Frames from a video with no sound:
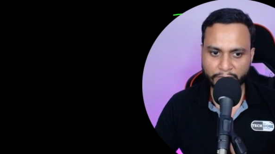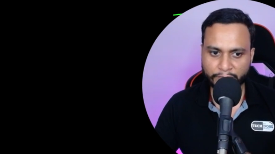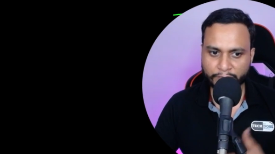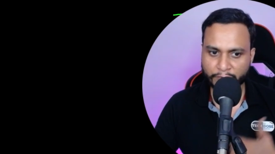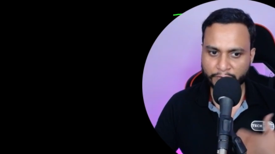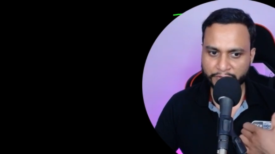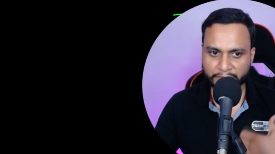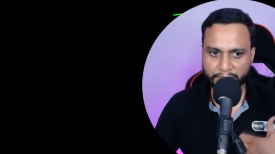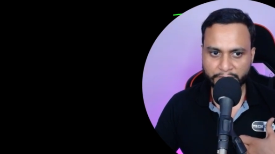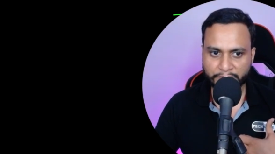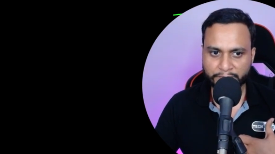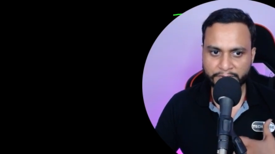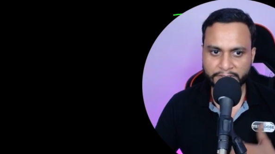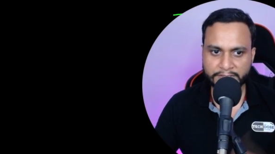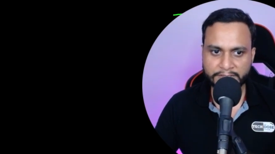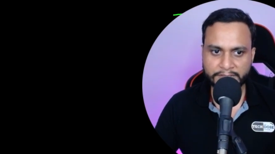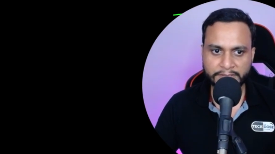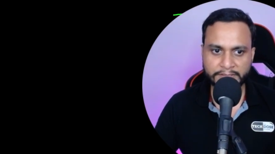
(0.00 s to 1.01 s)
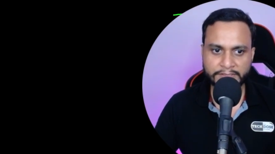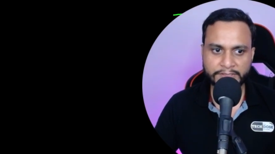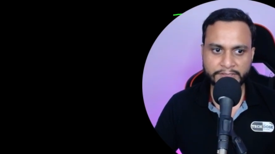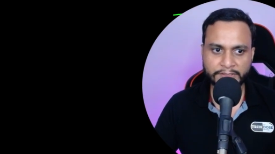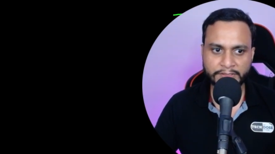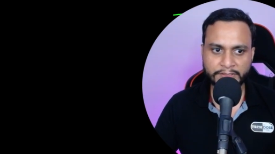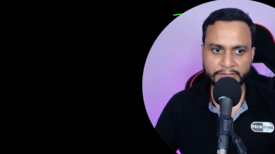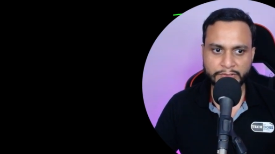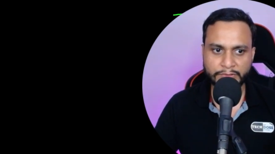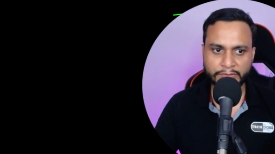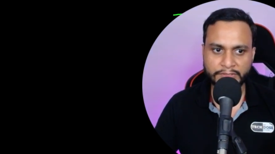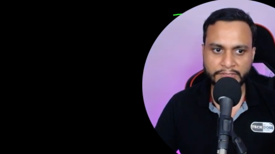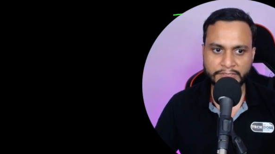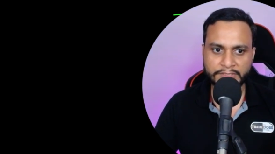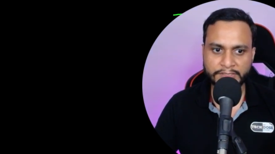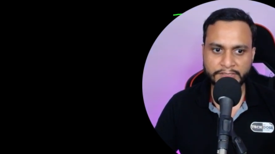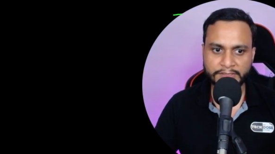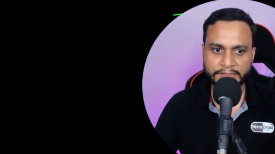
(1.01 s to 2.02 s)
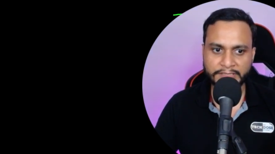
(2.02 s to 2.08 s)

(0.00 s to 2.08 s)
of whatever we discussed. So these are